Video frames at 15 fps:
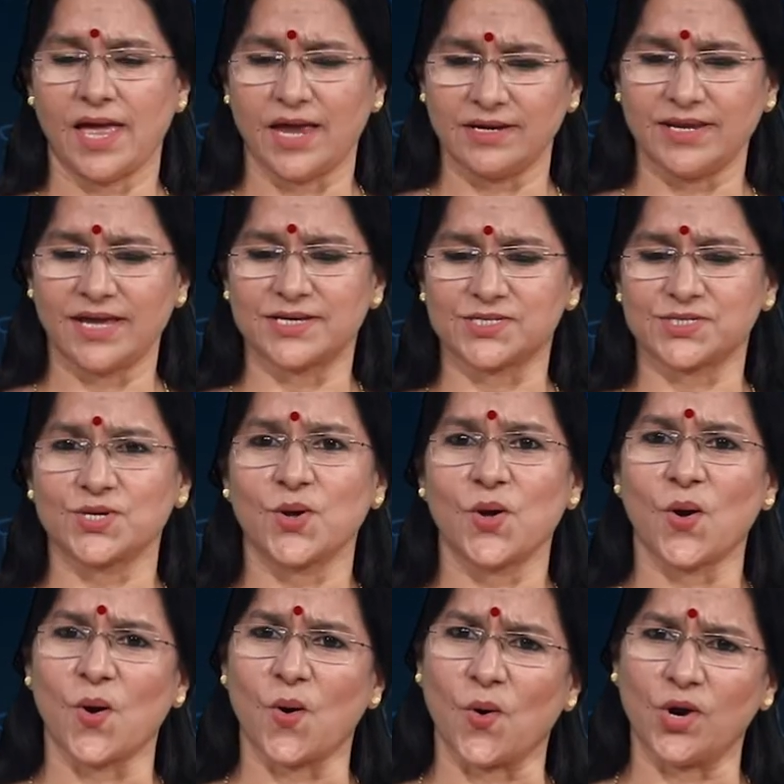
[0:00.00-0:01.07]
And yes,
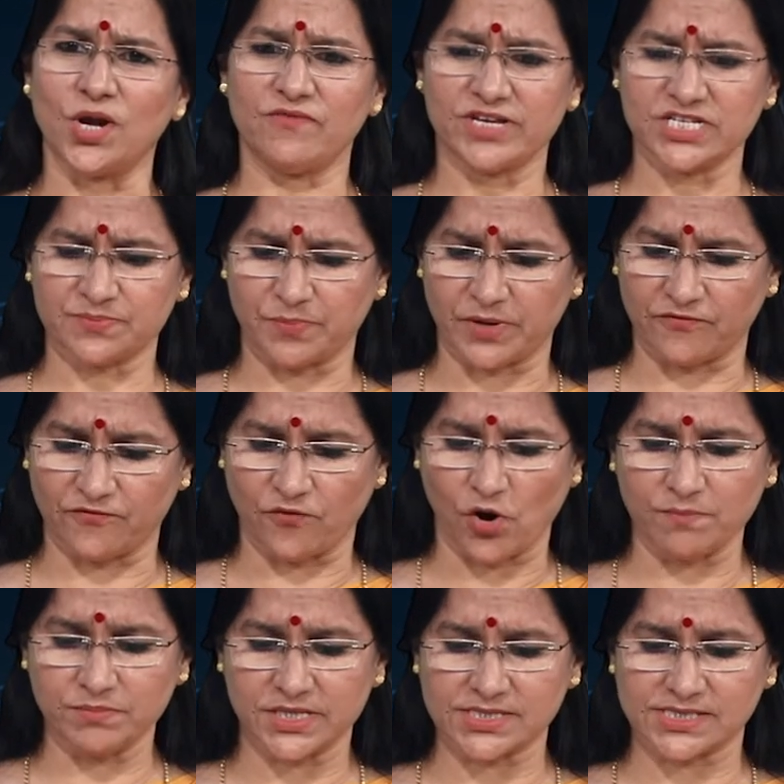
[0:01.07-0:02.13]
always
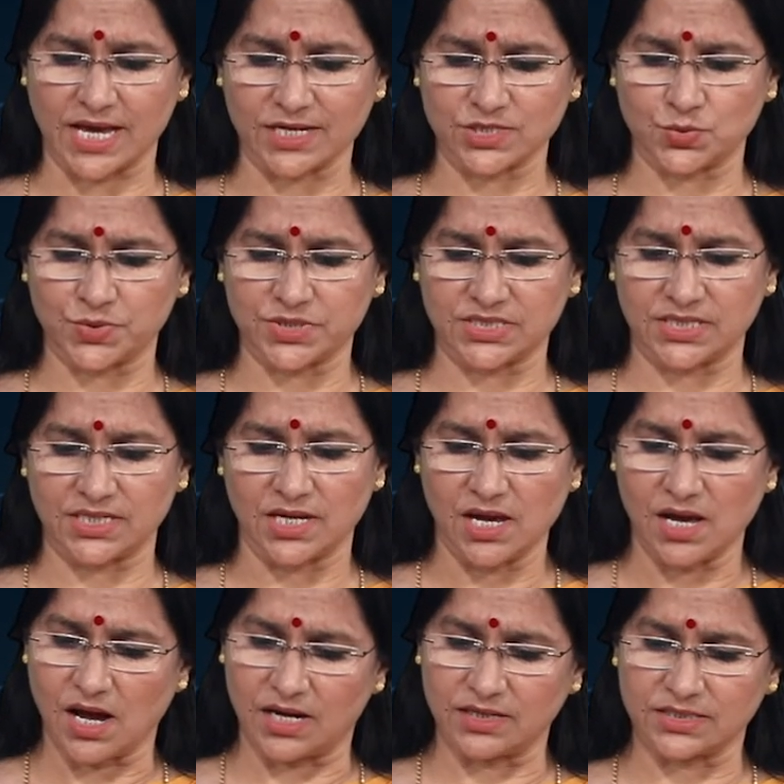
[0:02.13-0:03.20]
perform this activity
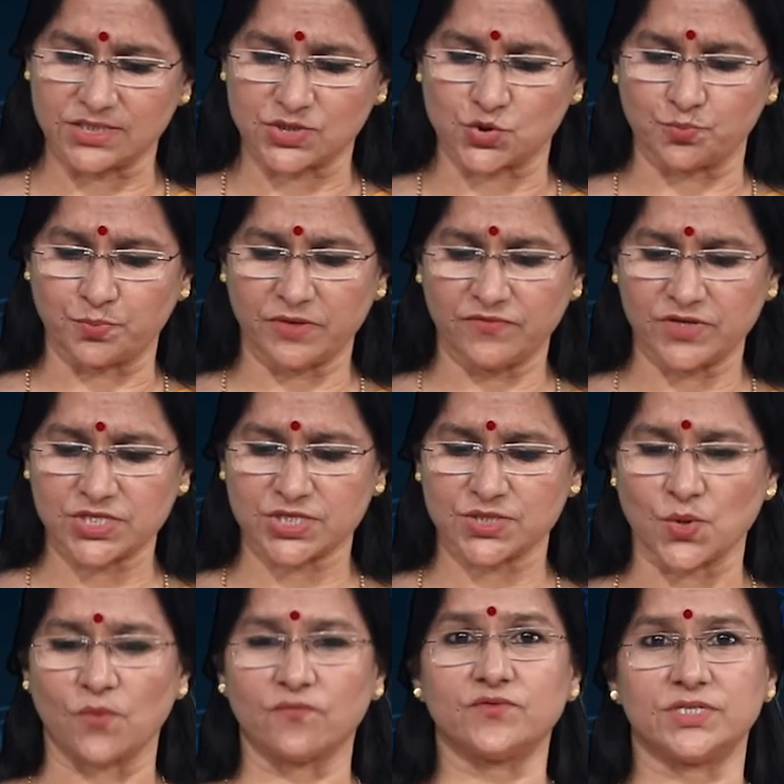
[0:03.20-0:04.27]
under
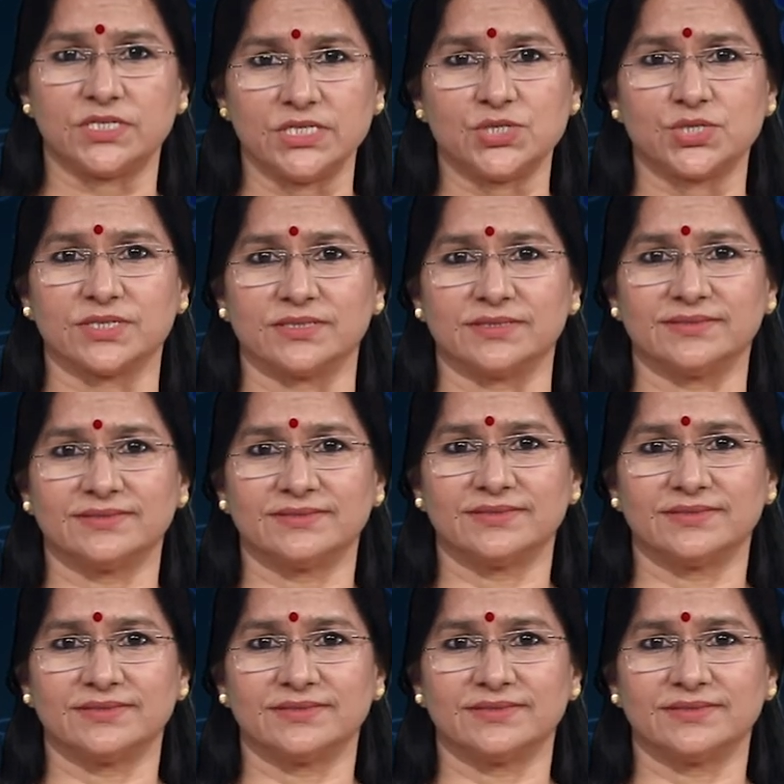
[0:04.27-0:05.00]
supervision of teacher.